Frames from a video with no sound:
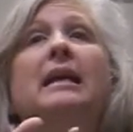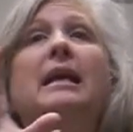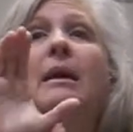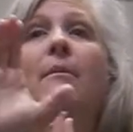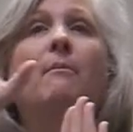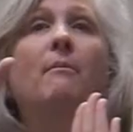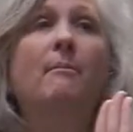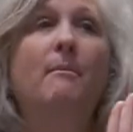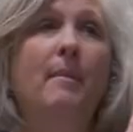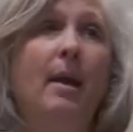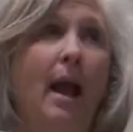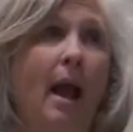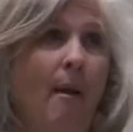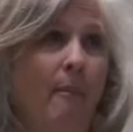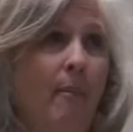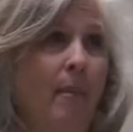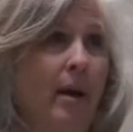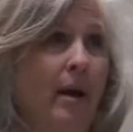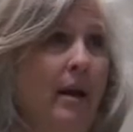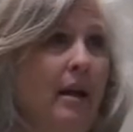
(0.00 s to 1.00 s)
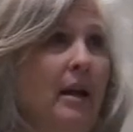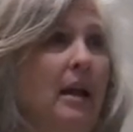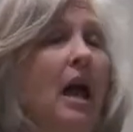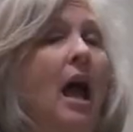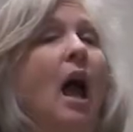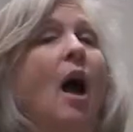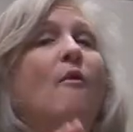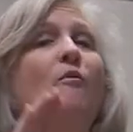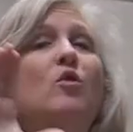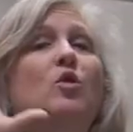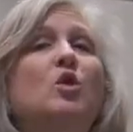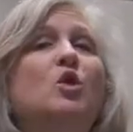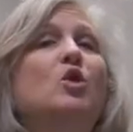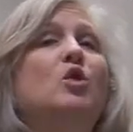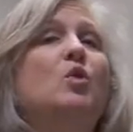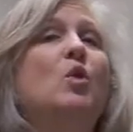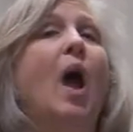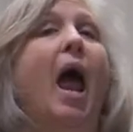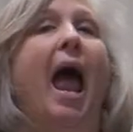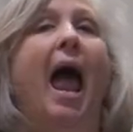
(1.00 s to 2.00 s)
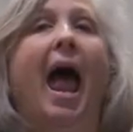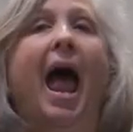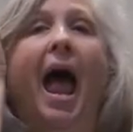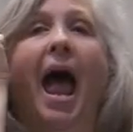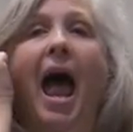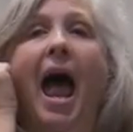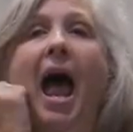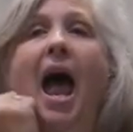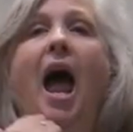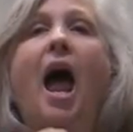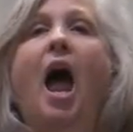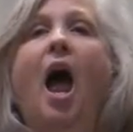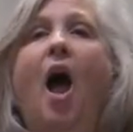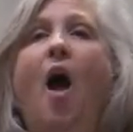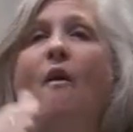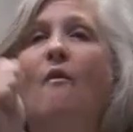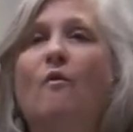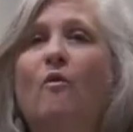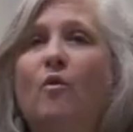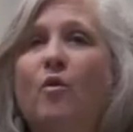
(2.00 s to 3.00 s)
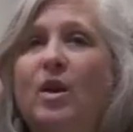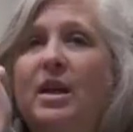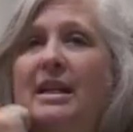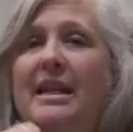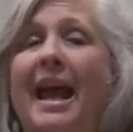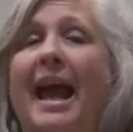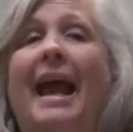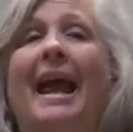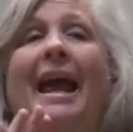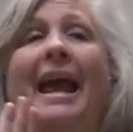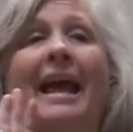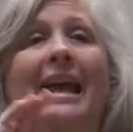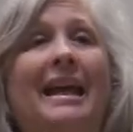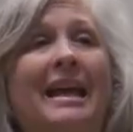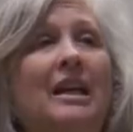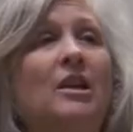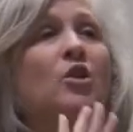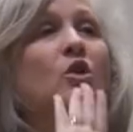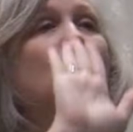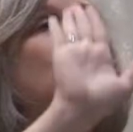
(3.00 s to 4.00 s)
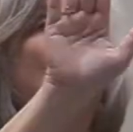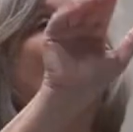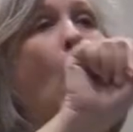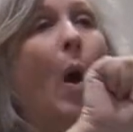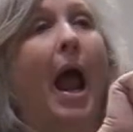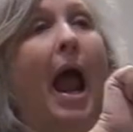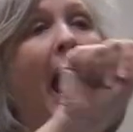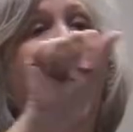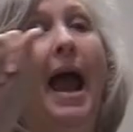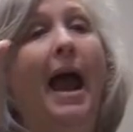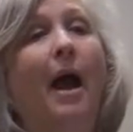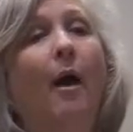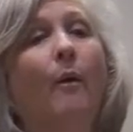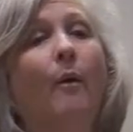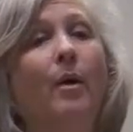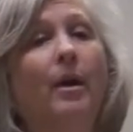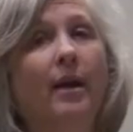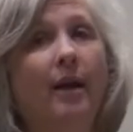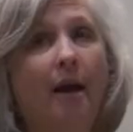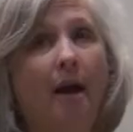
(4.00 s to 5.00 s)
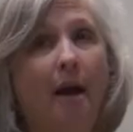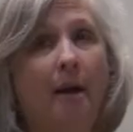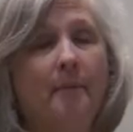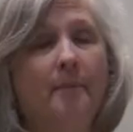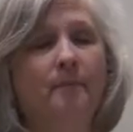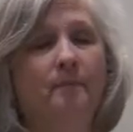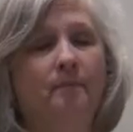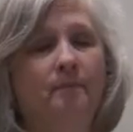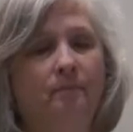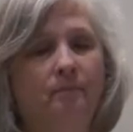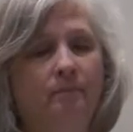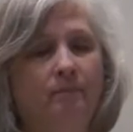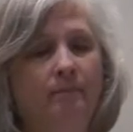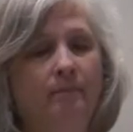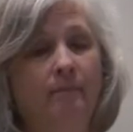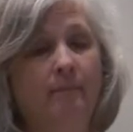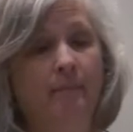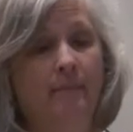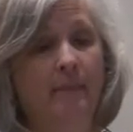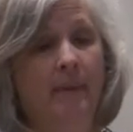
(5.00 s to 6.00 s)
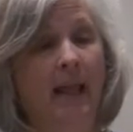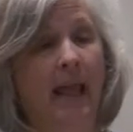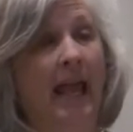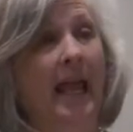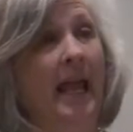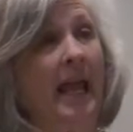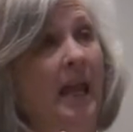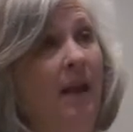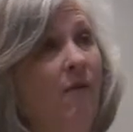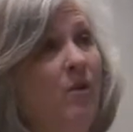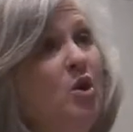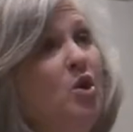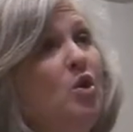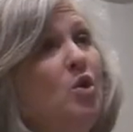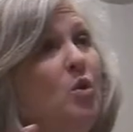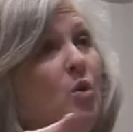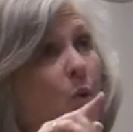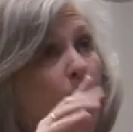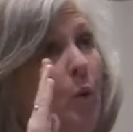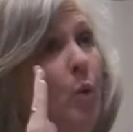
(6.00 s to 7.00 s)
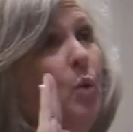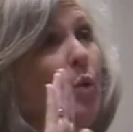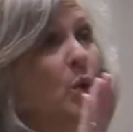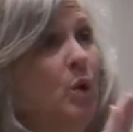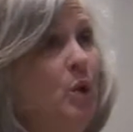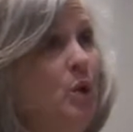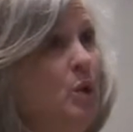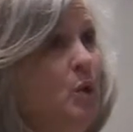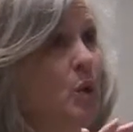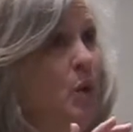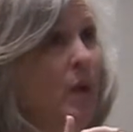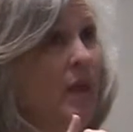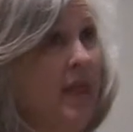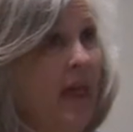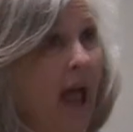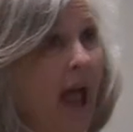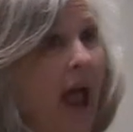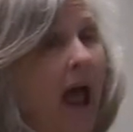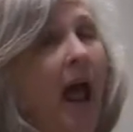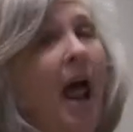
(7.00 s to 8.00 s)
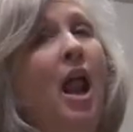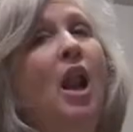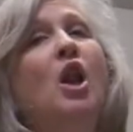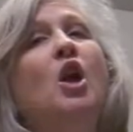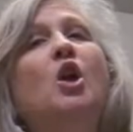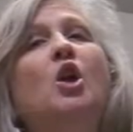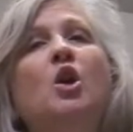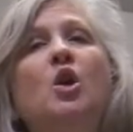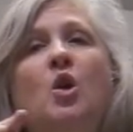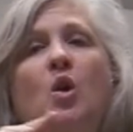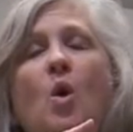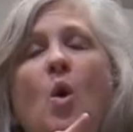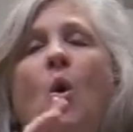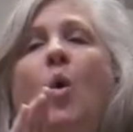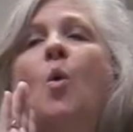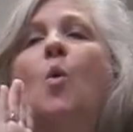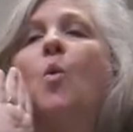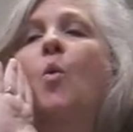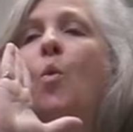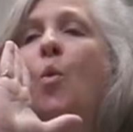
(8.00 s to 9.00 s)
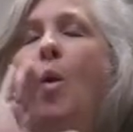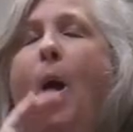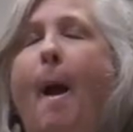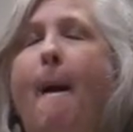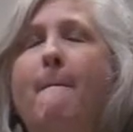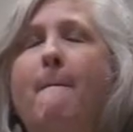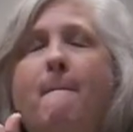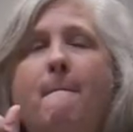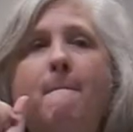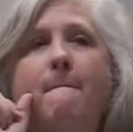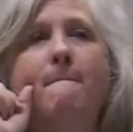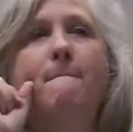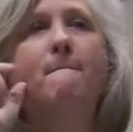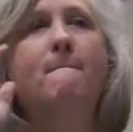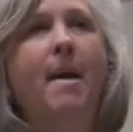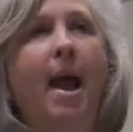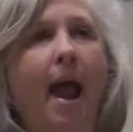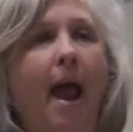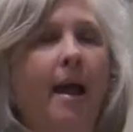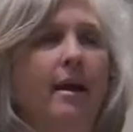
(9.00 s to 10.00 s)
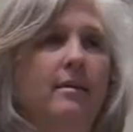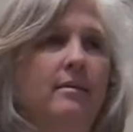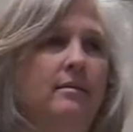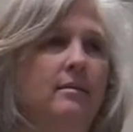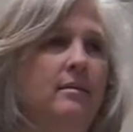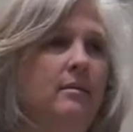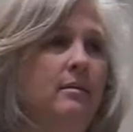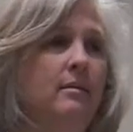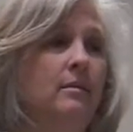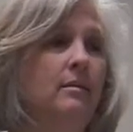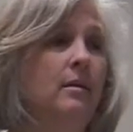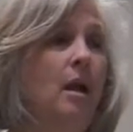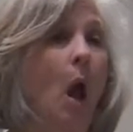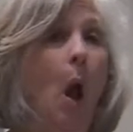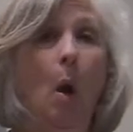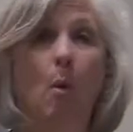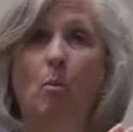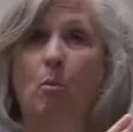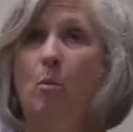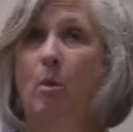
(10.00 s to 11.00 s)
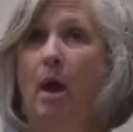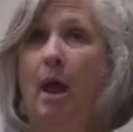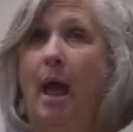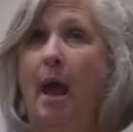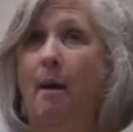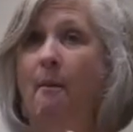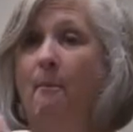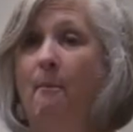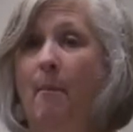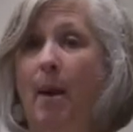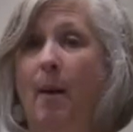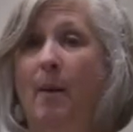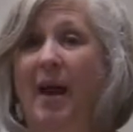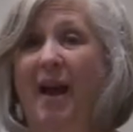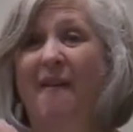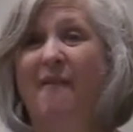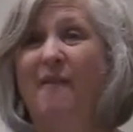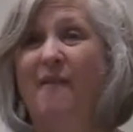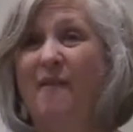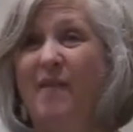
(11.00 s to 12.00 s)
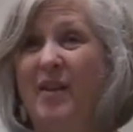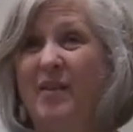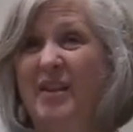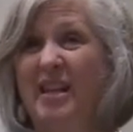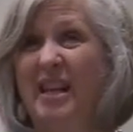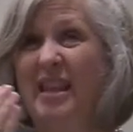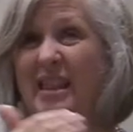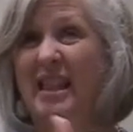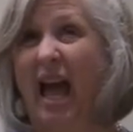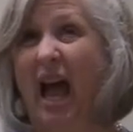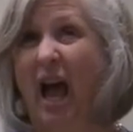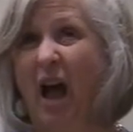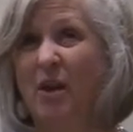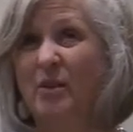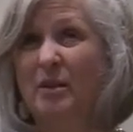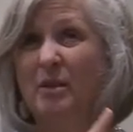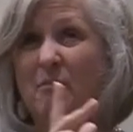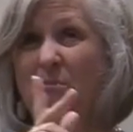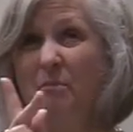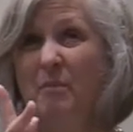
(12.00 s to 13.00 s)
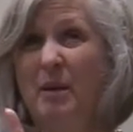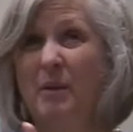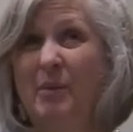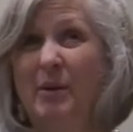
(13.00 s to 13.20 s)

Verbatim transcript: of doing it every day in your world. Now, if you will do that, you'd be amazed. Oh, listen, Brother Howes baptized 15,000 people in 1 year